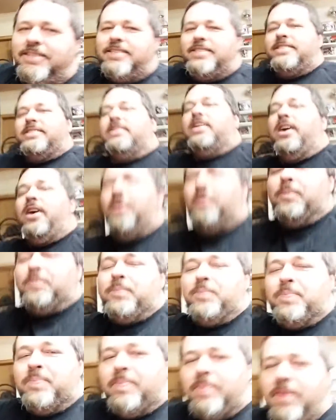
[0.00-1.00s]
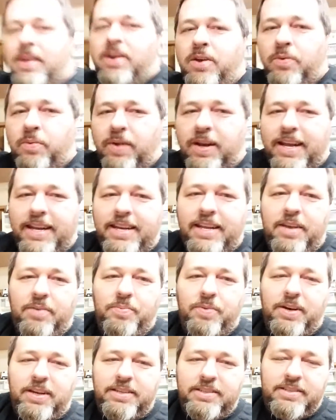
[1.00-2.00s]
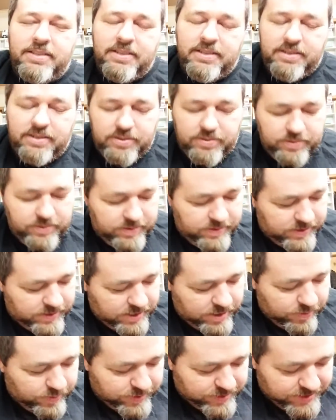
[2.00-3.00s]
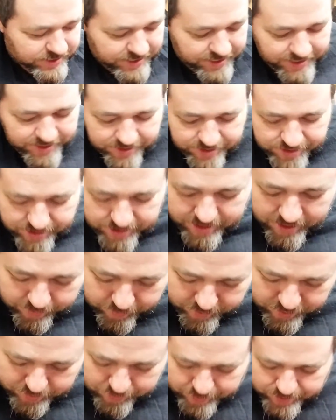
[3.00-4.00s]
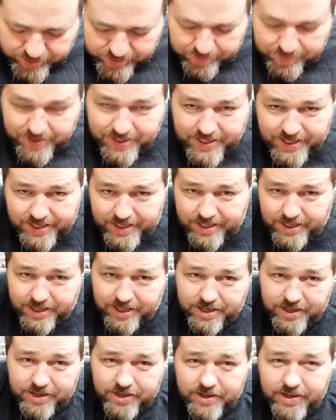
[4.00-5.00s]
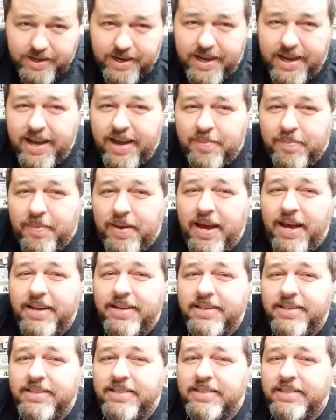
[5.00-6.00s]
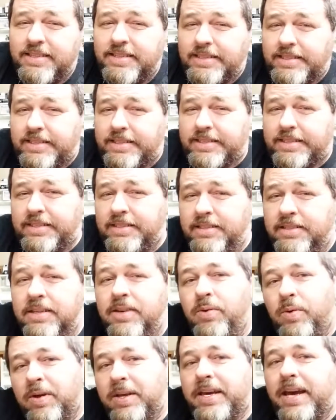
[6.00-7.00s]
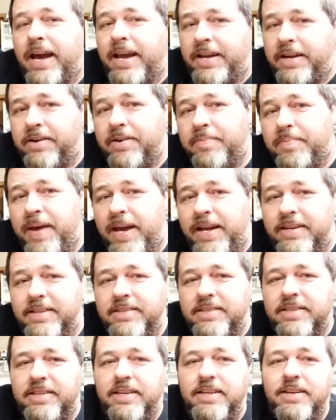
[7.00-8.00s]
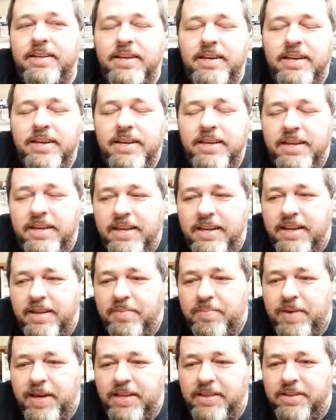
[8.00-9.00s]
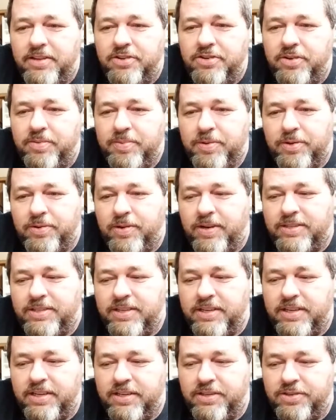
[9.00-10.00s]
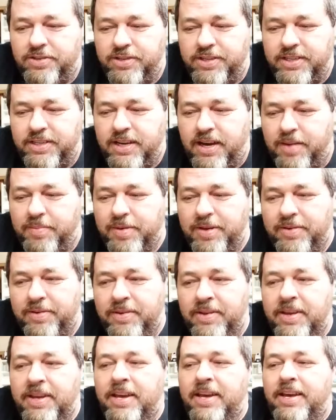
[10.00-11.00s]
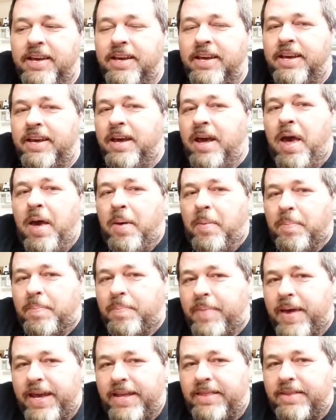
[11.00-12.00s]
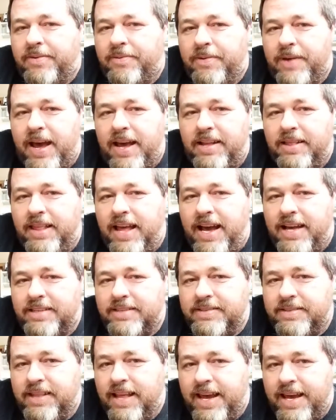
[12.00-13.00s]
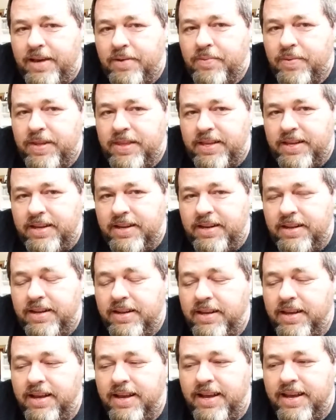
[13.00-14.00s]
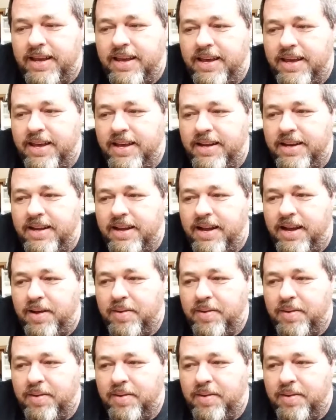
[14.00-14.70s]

So what I did was, there was an engine that was supposed to be here at Madness 10. Well, it got here at Madness 10. And it made the trip across the country. Tommy made the last leg with it. And